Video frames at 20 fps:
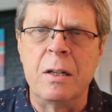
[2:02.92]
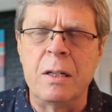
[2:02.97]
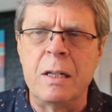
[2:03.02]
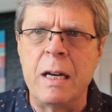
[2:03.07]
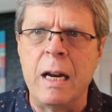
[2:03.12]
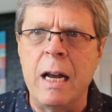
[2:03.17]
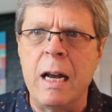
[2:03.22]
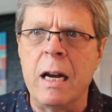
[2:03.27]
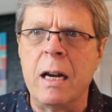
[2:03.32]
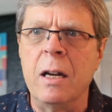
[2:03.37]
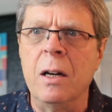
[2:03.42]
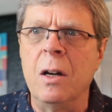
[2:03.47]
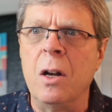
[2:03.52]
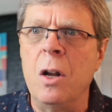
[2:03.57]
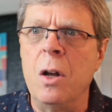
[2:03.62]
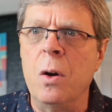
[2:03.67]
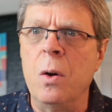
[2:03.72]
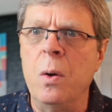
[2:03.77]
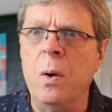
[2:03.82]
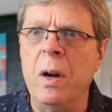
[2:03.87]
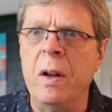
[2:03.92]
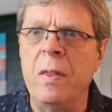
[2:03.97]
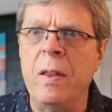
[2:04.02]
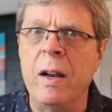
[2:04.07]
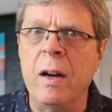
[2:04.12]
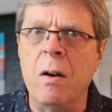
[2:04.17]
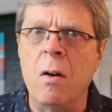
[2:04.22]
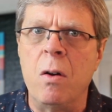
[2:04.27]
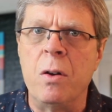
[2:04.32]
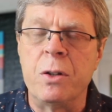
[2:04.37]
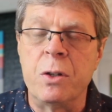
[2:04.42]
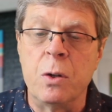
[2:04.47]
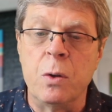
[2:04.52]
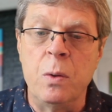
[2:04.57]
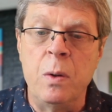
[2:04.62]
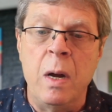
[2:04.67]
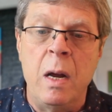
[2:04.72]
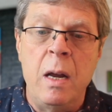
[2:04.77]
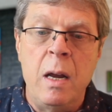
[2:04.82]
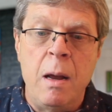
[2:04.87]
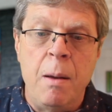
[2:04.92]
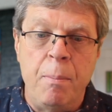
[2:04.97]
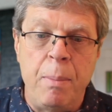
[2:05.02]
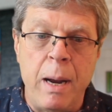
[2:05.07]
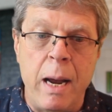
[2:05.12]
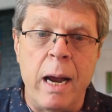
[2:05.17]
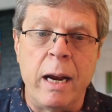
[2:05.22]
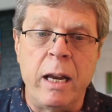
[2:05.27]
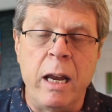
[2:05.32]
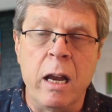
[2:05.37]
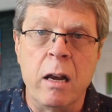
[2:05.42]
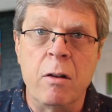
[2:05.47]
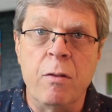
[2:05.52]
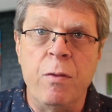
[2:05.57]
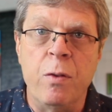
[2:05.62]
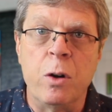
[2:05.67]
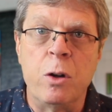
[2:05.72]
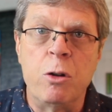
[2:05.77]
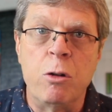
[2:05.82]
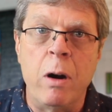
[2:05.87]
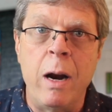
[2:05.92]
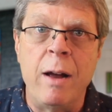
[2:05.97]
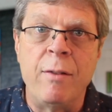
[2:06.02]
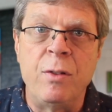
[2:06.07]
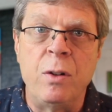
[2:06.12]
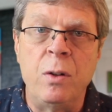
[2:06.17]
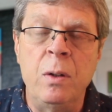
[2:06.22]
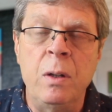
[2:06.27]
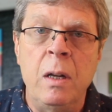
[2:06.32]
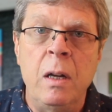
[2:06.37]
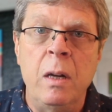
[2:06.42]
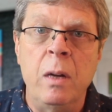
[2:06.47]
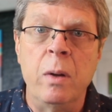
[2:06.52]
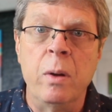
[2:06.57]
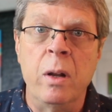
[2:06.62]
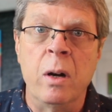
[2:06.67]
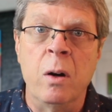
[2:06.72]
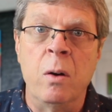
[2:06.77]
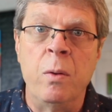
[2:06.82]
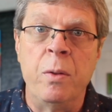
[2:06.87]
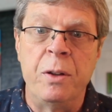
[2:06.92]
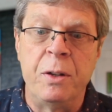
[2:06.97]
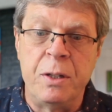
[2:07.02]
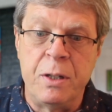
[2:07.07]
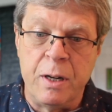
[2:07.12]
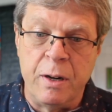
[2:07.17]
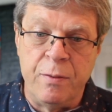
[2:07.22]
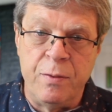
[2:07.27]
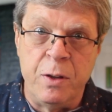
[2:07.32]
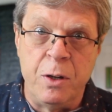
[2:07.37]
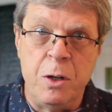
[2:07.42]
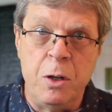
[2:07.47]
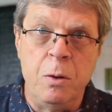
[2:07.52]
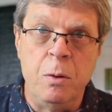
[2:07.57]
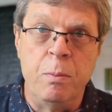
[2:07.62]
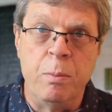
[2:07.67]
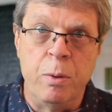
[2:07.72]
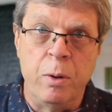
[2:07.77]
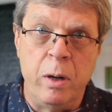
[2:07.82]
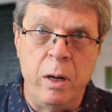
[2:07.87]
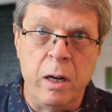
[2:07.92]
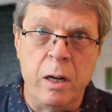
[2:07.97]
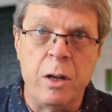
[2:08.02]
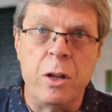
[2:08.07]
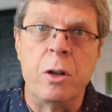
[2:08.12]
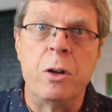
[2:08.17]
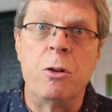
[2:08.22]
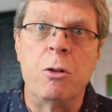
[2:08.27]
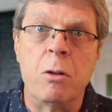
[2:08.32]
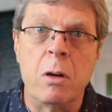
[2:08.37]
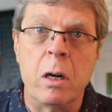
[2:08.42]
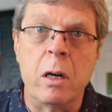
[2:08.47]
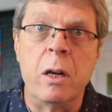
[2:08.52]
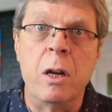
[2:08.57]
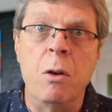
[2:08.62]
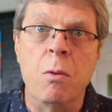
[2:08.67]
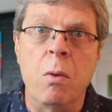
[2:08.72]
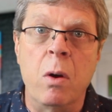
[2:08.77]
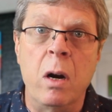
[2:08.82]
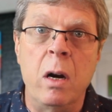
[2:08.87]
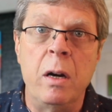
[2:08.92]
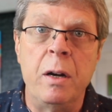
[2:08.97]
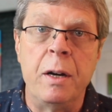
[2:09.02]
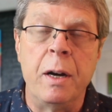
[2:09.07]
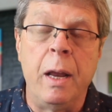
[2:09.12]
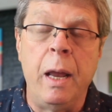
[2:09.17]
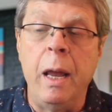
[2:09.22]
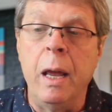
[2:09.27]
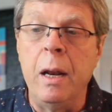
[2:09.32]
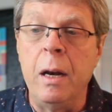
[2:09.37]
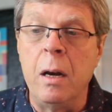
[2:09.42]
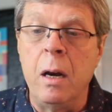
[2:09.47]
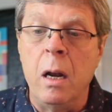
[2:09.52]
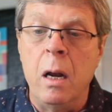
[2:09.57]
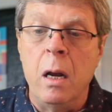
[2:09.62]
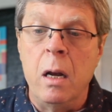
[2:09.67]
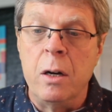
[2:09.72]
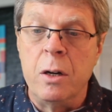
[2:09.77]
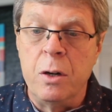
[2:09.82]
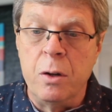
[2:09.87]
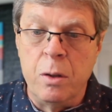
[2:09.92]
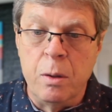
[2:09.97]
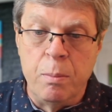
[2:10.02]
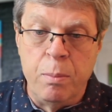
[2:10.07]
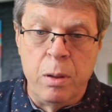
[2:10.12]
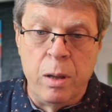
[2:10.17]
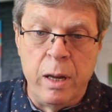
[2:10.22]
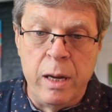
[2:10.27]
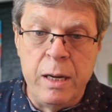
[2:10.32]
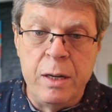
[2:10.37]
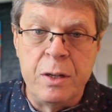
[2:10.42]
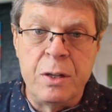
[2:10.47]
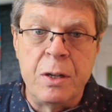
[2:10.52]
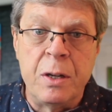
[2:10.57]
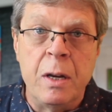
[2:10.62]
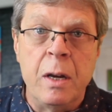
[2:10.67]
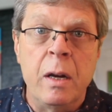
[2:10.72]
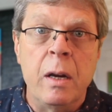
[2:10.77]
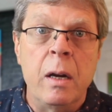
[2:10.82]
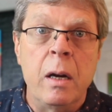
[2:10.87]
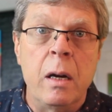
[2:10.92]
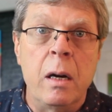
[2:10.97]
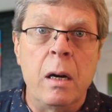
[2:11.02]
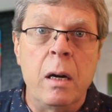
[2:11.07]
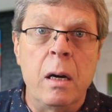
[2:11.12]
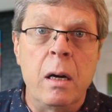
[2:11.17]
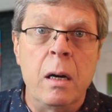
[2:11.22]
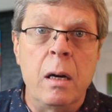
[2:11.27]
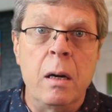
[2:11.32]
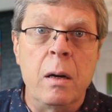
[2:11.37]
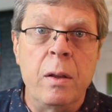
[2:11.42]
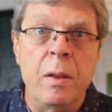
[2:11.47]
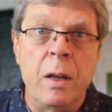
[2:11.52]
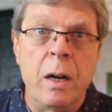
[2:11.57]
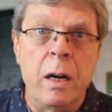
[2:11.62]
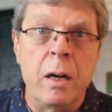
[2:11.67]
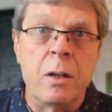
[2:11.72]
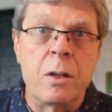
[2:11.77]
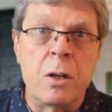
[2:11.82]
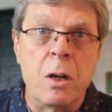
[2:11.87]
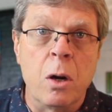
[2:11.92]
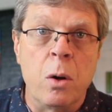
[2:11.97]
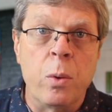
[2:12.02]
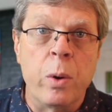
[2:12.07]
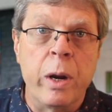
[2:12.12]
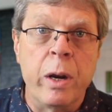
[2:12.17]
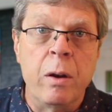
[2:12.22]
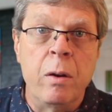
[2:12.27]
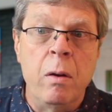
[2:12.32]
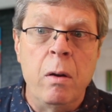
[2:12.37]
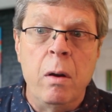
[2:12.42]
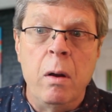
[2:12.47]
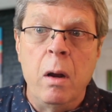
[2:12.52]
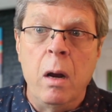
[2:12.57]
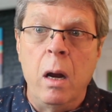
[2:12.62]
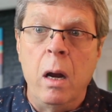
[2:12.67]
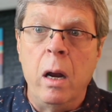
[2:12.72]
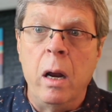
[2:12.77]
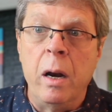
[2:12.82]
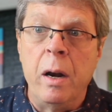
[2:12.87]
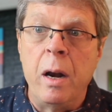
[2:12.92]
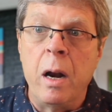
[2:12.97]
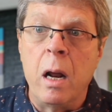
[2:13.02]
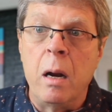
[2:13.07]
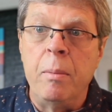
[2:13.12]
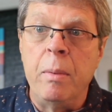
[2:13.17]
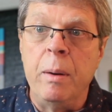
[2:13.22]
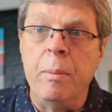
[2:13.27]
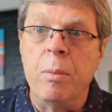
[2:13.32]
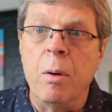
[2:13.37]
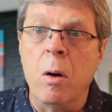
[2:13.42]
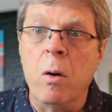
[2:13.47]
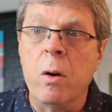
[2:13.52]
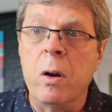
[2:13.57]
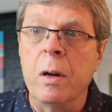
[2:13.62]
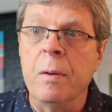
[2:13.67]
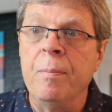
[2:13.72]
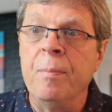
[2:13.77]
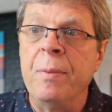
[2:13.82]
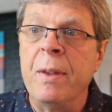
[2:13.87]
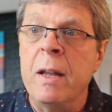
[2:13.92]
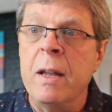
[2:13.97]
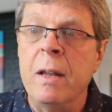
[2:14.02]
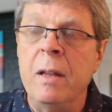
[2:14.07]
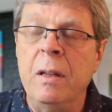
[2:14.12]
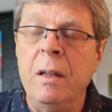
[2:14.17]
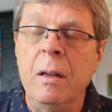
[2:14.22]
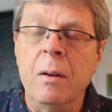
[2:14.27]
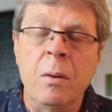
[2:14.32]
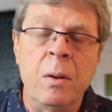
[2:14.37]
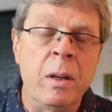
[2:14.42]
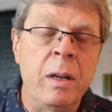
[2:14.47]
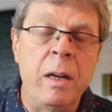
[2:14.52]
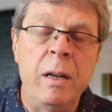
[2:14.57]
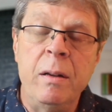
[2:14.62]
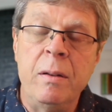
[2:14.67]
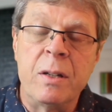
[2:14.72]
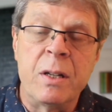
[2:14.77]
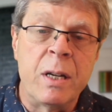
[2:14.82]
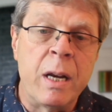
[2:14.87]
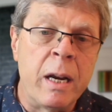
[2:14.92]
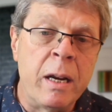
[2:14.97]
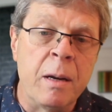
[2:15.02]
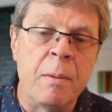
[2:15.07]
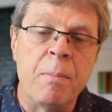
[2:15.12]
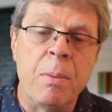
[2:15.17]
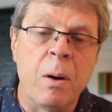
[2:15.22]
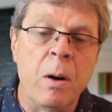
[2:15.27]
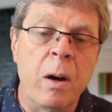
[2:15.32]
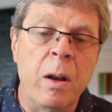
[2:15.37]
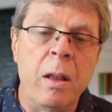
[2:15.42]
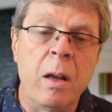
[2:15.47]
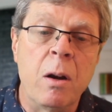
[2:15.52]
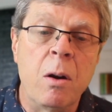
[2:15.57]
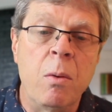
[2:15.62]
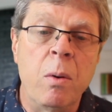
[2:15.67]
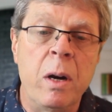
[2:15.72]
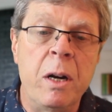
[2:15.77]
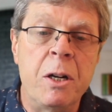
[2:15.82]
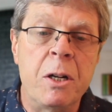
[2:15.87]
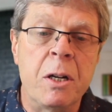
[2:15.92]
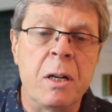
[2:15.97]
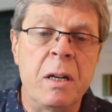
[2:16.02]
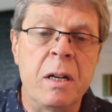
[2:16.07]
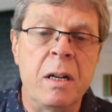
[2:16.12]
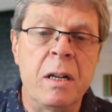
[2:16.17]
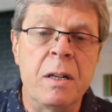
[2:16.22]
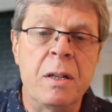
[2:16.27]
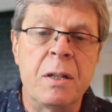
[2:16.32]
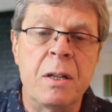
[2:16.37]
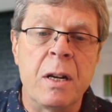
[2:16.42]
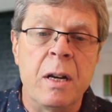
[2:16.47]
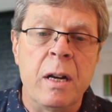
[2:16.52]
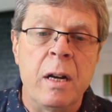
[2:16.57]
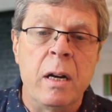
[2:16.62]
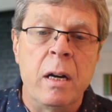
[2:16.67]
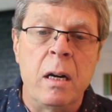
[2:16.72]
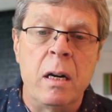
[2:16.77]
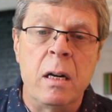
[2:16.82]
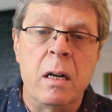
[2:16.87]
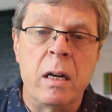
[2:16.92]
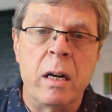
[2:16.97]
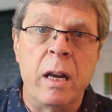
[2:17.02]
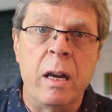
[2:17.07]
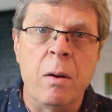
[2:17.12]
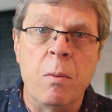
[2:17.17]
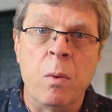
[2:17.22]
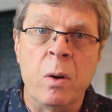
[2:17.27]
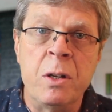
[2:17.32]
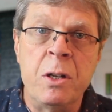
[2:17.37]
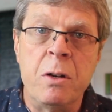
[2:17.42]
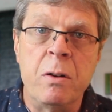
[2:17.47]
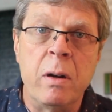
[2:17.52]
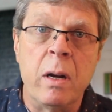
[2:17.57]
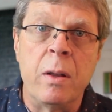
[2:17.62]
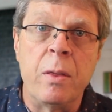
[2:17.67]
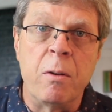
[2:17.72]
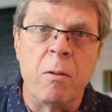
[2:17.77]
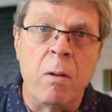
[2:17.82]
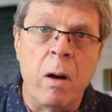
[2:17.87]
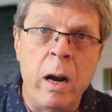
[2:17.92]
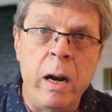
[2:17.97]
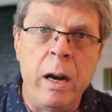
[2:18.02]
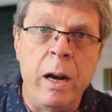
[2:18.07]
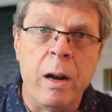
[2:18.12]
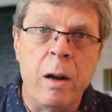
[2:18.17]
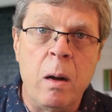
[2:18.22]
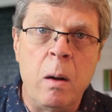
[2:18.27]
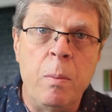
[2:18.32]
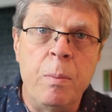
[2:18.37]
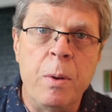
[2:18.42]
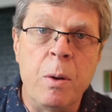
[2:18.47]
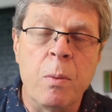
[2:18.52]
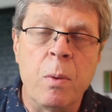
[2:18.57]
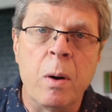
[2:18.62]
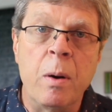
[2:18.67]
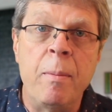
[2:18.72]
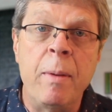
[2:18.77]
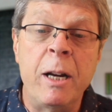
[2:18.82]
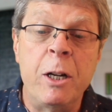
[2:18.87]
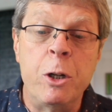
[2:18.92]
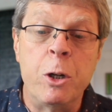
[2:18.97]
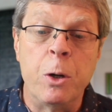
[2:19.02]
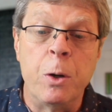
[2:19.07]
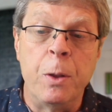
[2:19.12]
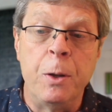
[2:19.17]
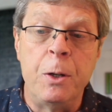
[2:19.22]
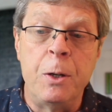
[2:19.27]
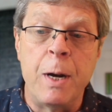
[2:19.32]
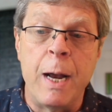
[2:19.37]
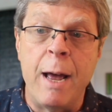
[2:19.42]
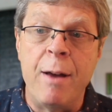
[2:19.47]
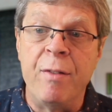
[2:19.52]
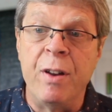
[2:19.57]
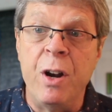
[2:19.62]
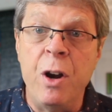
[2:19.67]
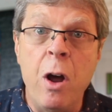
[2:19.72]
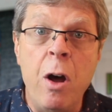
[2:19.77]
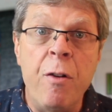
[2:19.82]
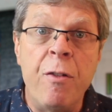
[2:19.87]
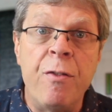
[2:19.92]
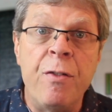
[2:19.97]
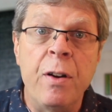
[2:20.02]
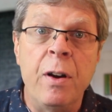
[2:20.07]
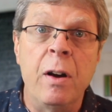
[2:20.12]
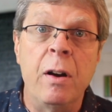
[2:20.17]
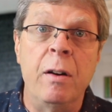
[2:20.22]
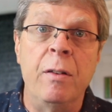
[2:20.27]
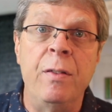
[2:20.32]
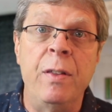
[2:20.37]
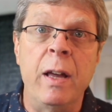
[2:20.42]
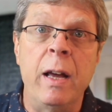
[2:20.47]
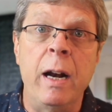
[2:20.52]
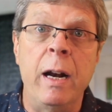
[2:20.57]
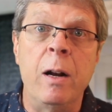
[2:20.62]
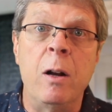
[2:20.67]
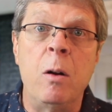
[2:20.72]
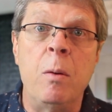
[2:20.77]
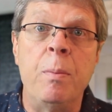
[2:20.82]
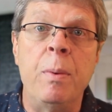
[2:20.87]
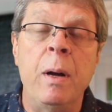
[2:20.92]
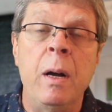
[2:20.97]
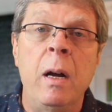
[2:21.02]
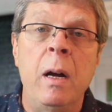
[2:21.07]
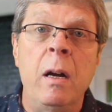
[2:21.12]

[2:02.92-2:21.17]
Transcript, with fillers: stack and load, and then also packing for travel. So you know the stuff that you put in the truck, you want it to get to the place that it's going and not be broken. The only second part of the equation is uh, get, once you got the right help, you want to make sure that you have enough of that help.